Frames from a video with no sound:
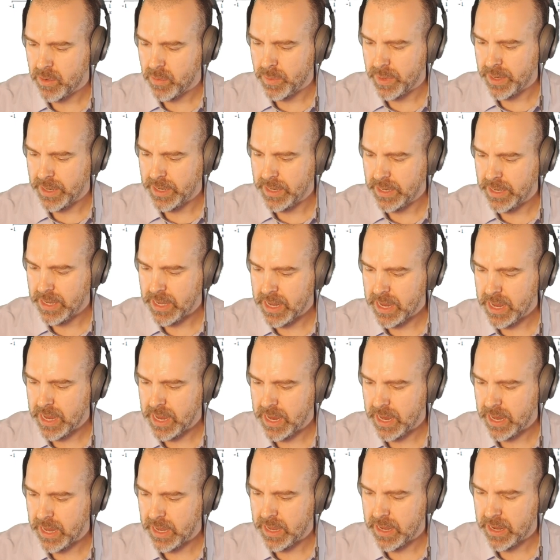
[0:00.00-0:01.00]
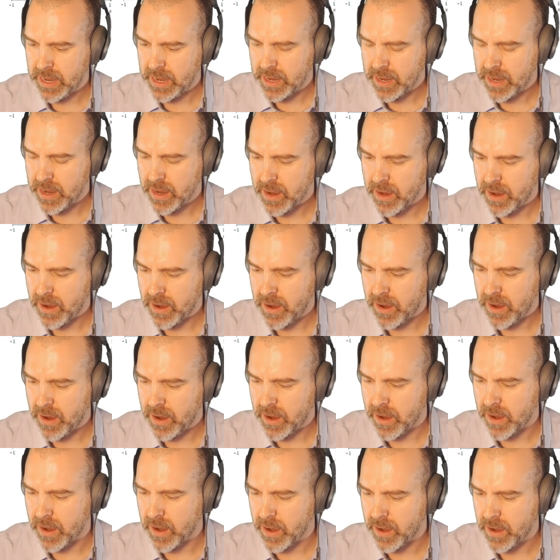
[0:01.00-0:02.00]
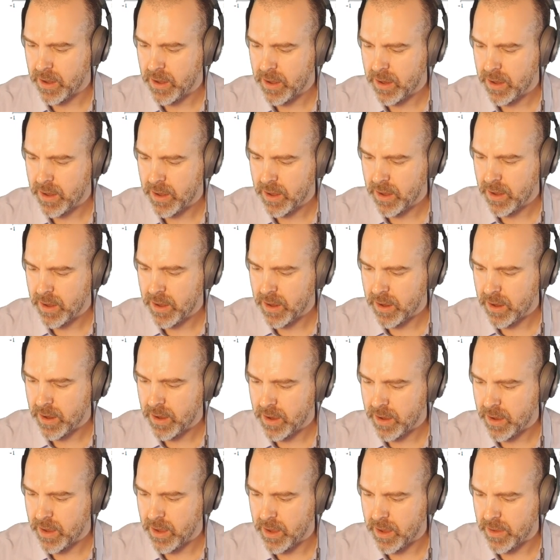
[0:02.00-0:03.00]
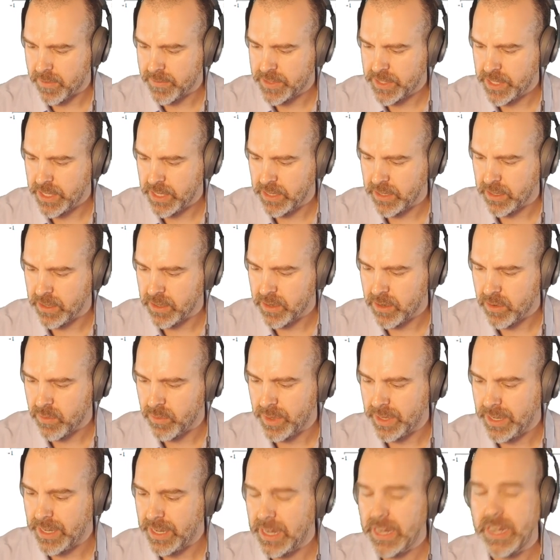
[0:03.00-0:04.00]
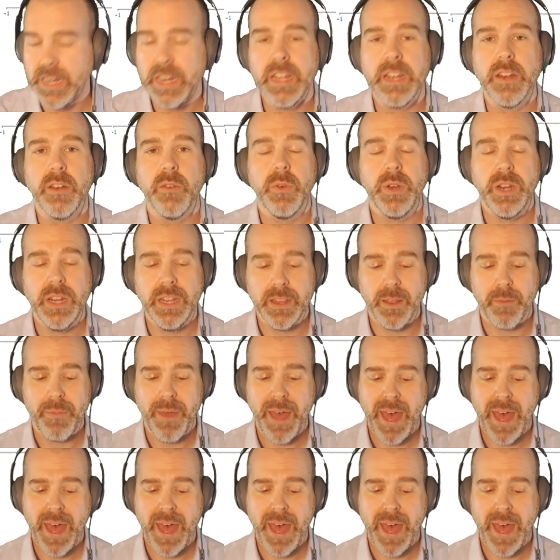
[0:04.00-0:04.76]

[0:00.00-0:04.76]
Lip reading: we need R of t. We need it. We need the